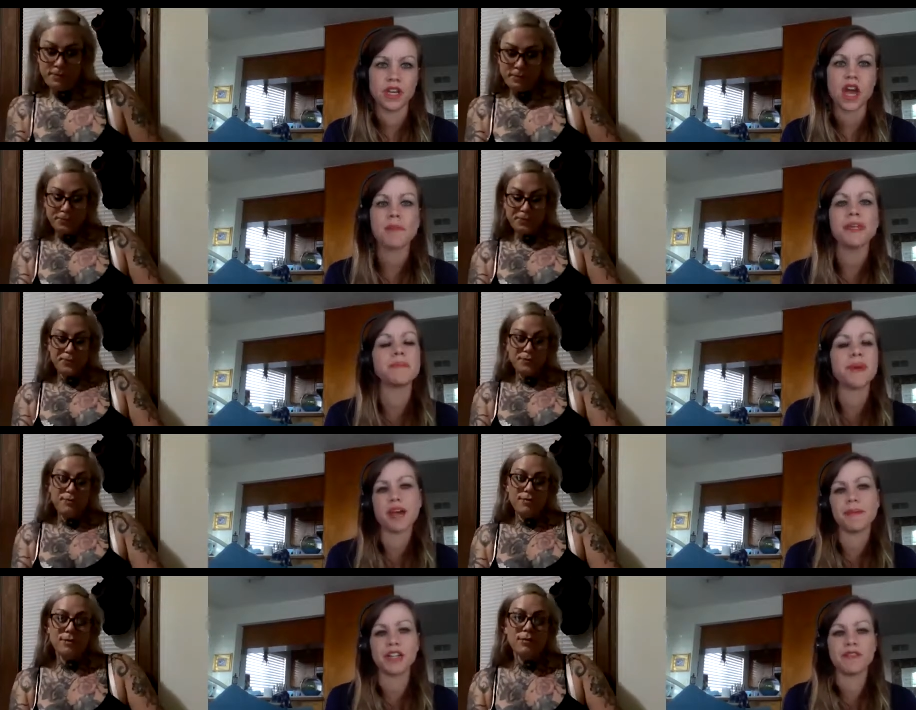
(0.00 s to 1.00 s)
Speaker 1: I mean, to ba-
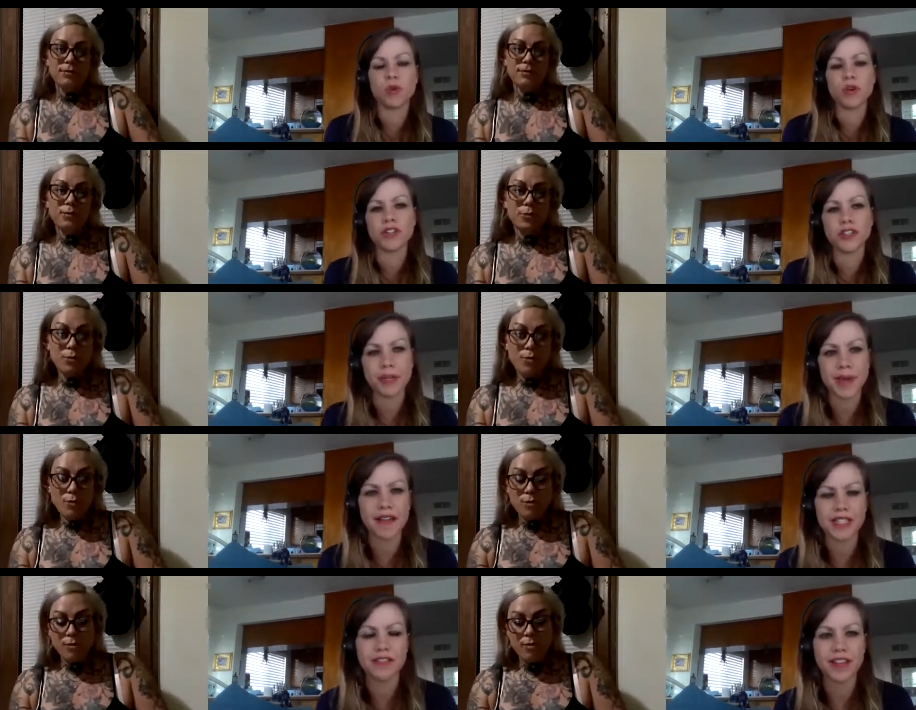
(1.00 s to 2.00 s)
I mean, of course, you're going to
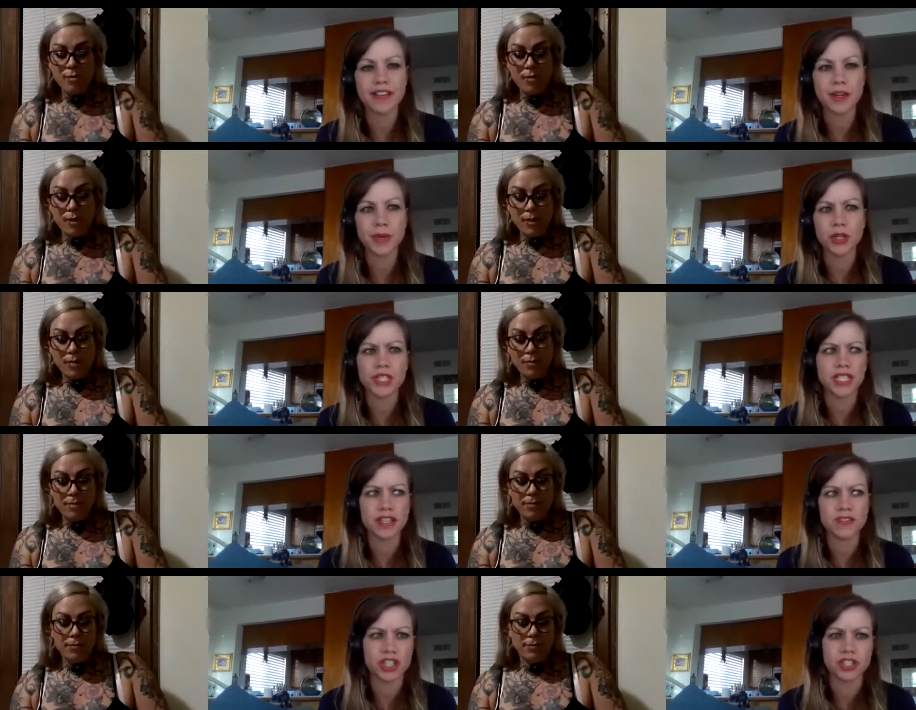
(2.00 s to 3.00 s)
balance flavor, but who doesn't
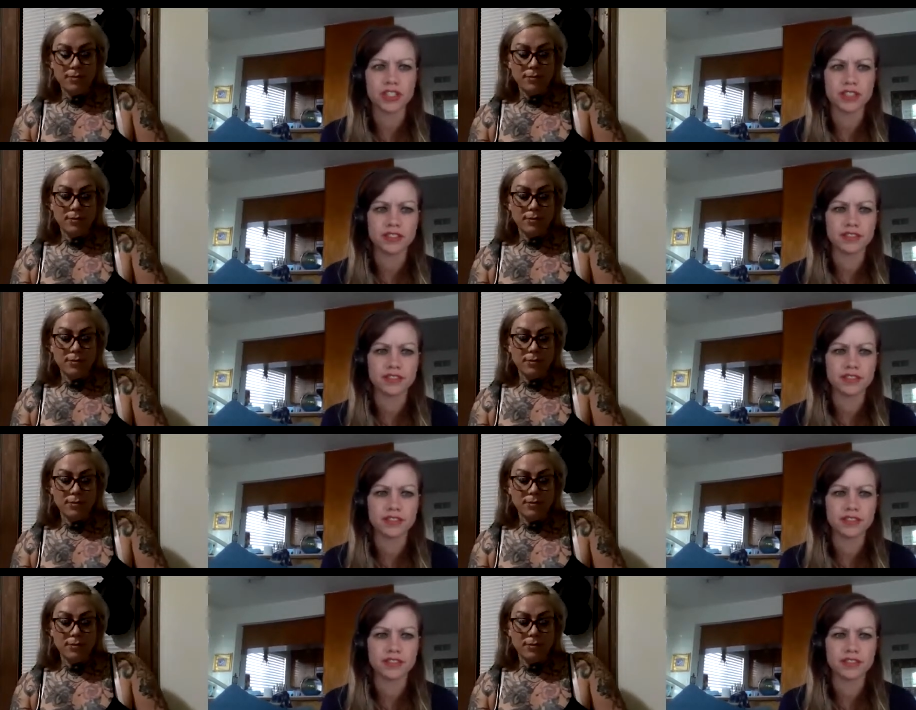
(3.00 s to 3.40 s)
love sugar?